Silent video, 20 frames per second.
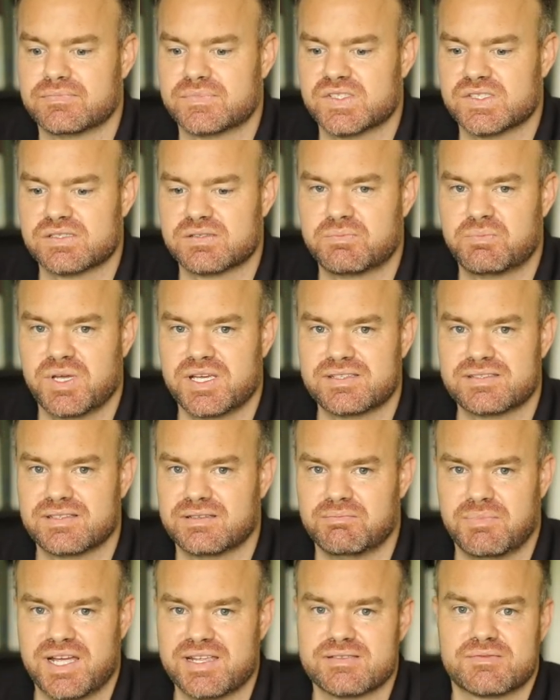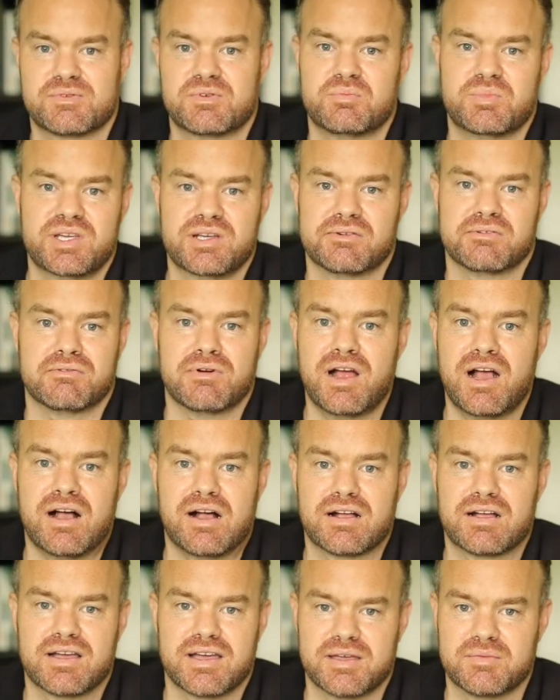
just base, might as well be a rock.